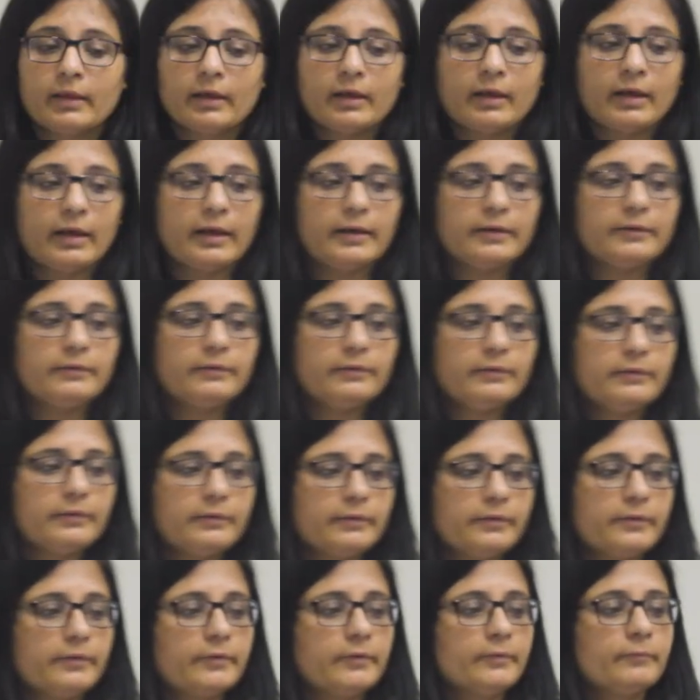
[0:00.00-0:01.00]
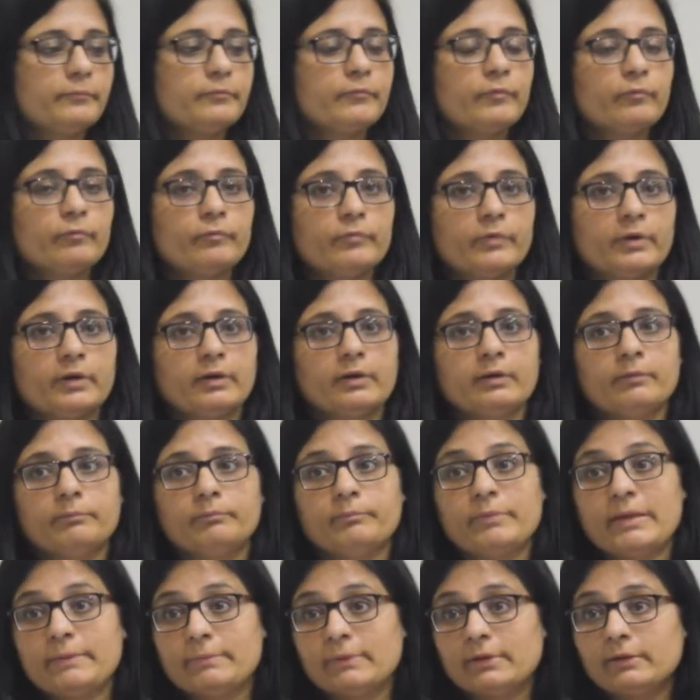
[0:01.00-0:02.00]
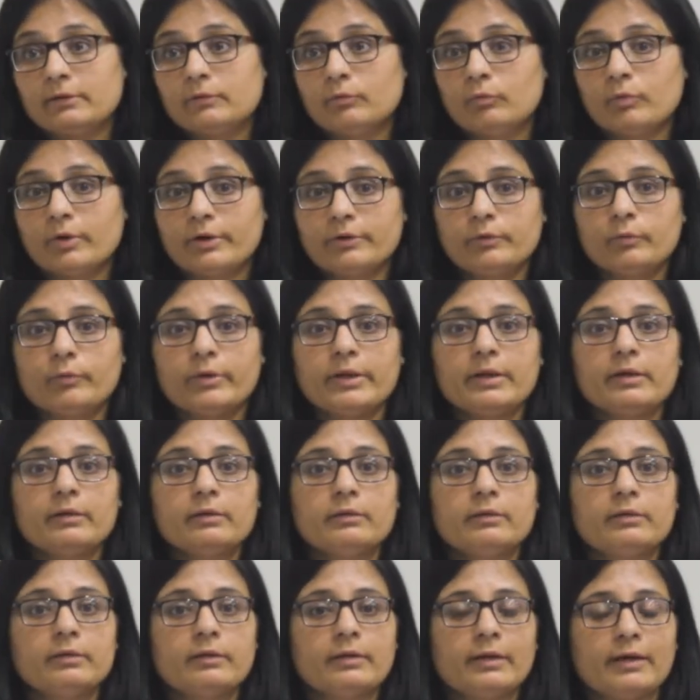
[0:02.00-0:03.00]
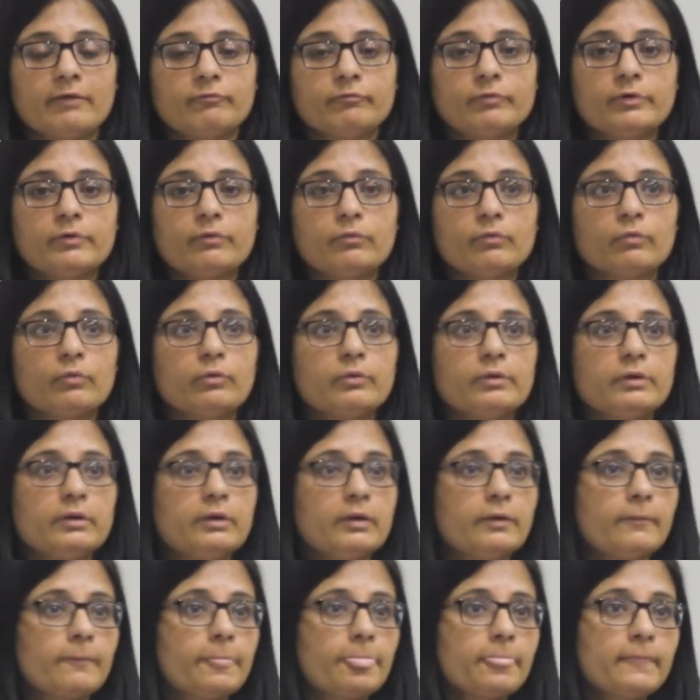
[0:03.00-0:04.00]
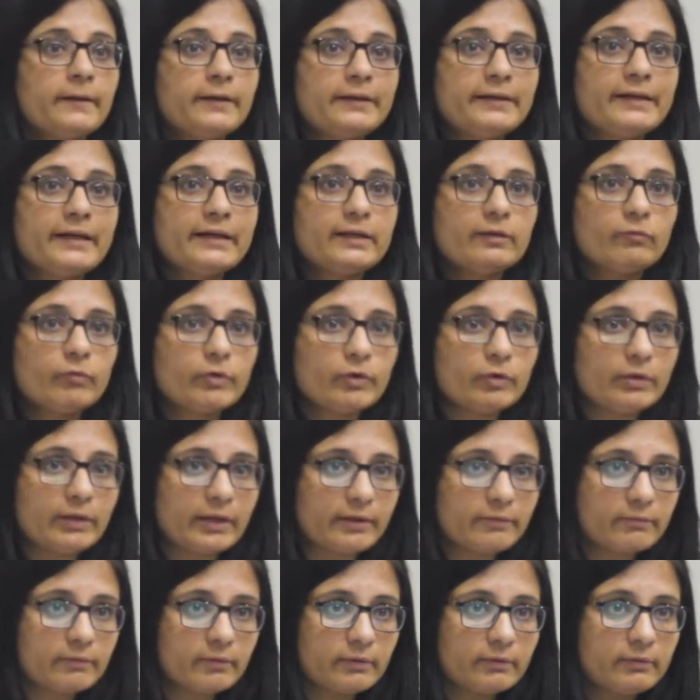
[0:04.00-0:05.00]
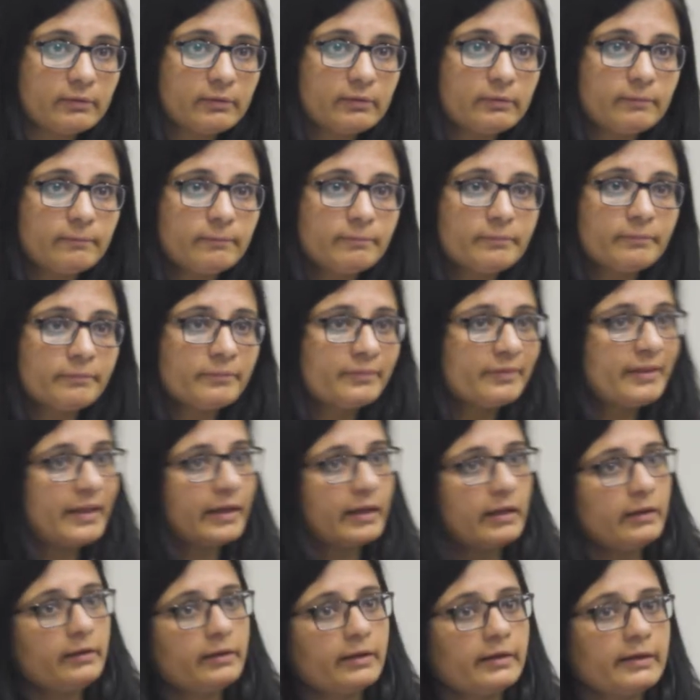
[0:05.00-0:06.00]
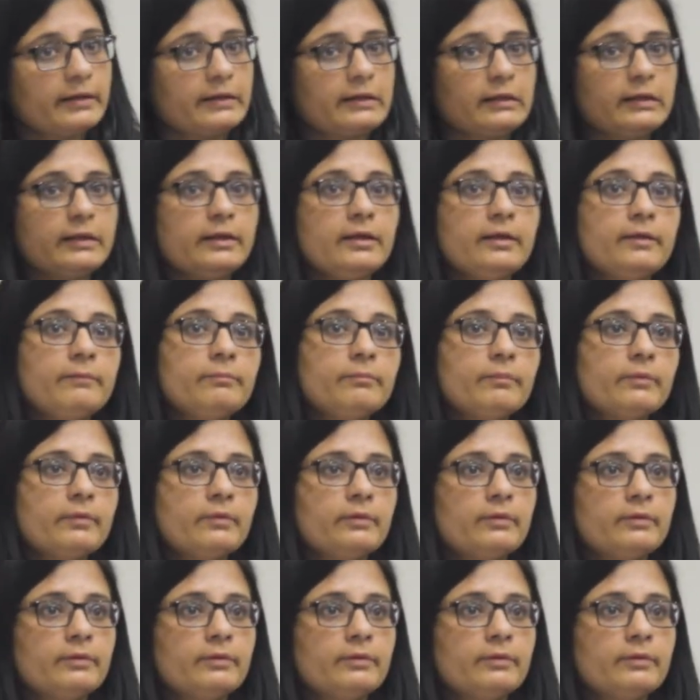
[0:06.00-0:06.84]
and people who are doing the efforts on data visualization, they can directly